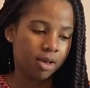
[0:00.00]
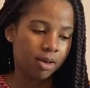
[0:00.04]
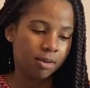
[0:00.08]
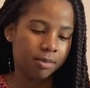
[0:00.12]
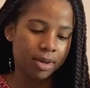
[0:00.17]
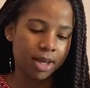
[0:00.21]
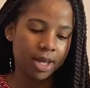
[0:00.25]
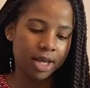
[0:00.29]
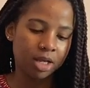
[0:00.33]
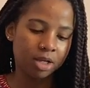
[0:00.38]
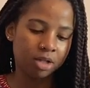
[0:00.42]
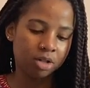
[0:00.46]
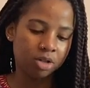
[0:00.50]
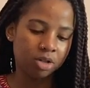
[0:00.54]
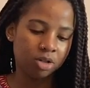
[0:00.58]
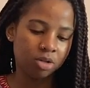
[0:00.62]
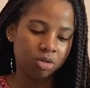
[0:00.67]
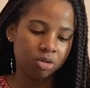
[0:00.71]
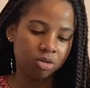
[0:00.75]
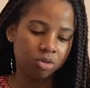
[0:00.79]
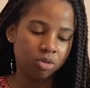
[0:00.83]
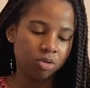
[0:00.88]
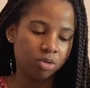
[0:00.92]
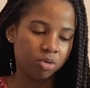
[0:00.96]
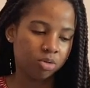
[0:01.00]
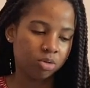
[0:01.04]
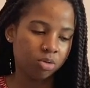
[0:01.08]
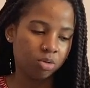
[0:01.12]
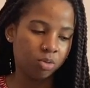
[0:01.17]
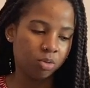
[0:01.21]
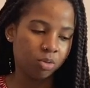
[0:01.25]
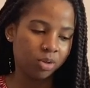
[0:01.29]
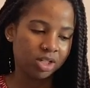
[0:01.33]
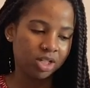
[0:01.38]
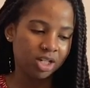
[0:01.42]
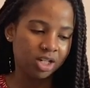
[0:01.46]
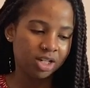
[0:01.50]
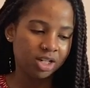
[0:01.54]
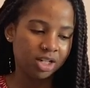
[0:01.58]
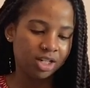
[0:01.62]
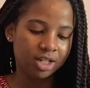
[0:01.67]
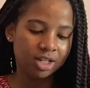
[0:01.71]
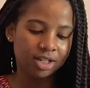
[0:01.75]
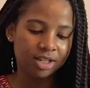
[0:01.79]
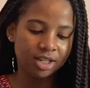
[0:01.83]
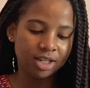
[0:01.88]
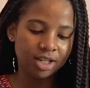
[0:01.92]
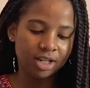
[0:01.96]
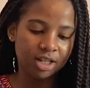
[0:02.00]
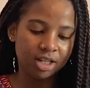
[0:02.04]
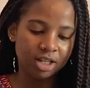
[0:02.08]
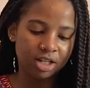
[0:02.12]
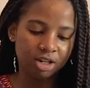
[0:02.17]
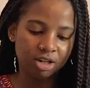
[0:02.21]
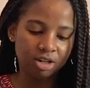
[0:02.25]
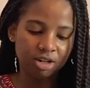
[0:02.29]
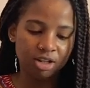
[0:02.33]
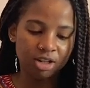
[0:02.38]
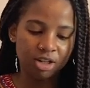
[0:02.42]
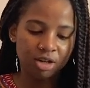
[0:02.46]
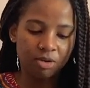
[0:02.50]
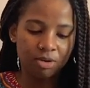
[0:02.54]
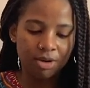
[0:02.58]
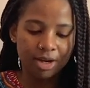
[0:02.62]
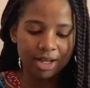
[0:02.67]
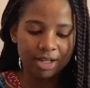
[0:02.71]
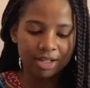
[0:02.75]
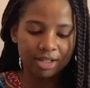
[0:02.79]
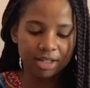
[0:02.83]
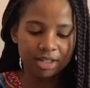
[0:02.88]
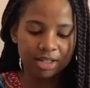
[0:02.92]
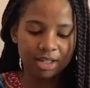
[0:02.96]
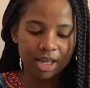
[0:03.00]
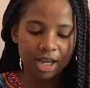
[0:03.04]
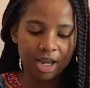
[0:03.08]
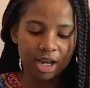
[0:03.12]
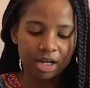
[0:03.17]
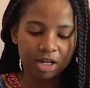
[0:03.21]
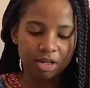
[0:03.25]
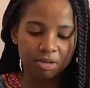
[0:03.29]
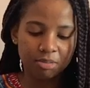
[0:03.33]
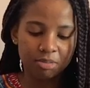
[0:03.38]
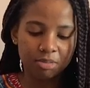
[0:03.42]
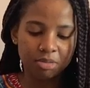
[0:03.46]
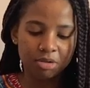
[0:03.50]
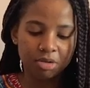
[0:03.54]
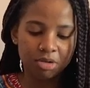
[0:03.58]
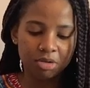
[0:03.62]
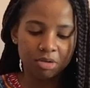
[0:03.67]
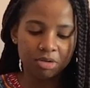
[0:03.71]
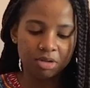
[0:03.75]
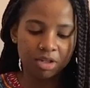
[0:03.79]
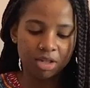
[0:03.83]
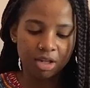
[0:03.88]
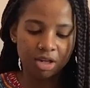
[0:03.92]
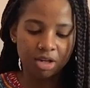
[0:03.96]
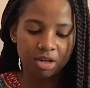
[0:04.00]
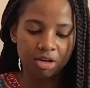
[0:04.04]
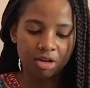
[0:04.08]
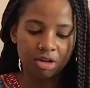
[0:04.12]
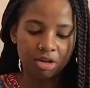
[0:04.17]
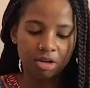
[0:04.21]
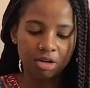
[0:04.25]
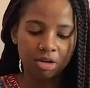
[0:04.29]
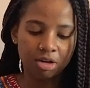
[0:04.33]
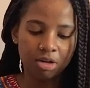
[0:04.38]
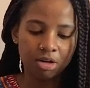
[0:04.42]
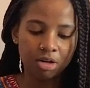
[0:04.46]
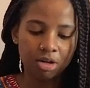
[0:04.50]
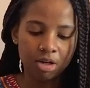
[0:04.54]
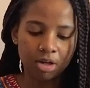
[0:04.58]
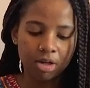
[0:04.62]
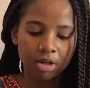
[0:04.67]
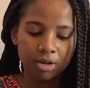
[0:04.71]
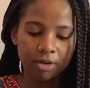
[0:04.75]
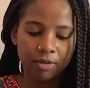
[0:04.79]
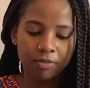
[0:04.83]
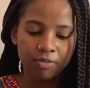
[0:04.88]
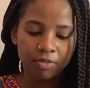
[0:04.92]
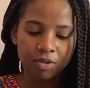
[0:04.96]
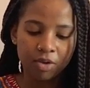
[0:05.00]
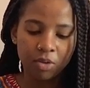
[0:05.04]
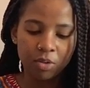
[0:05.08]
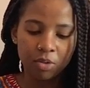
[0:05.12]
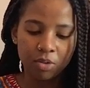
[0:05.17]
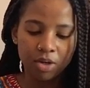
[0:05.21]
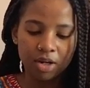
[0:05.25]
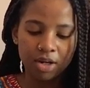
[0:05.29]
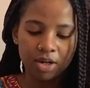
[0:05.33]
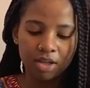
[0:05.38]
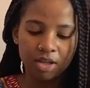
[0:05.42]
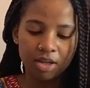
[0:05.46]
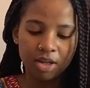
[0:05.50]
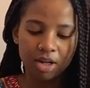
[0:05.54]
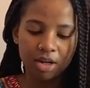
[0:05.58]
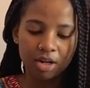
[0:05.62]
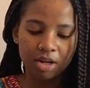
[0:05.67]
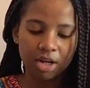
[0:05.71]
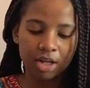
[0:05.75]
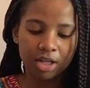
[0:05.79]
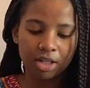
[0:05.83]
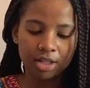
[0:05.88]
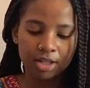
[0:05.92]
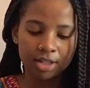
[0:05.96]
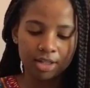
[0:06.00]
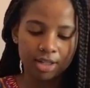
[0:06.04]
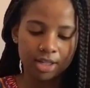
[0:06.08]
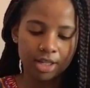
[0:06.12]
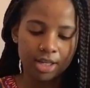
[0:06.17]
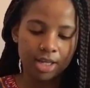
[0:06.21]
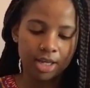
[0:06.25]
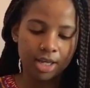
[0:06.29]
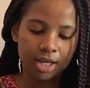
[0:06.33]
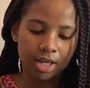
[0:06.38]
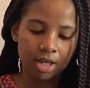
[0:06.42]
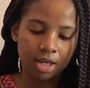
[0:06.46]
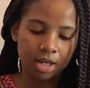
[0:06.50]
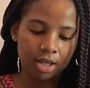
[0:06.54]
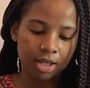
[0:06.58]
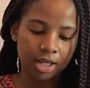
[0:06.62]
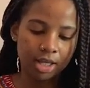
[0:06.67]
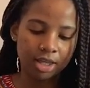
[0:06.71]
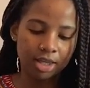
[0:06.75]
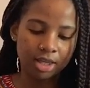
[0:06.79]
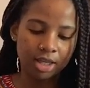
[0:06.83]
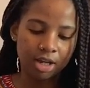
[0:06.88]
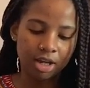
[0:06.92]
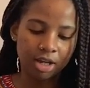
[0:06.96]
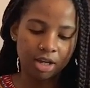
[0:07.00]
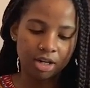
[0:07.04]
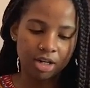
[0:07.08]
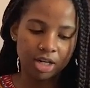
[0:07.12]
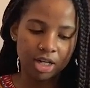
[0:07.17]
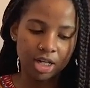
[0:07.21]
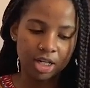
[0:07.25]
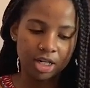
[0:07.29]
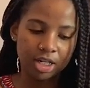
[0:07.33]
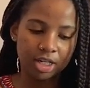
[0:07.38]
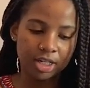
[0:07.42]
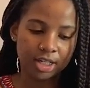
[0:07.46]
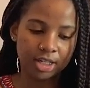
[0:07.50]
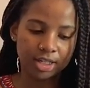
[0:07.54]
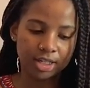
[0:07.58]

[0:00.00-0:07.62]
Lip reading: Pile two, what do you need to see clearly? Why is this Hanged Muse here? What are they not seeing that they need to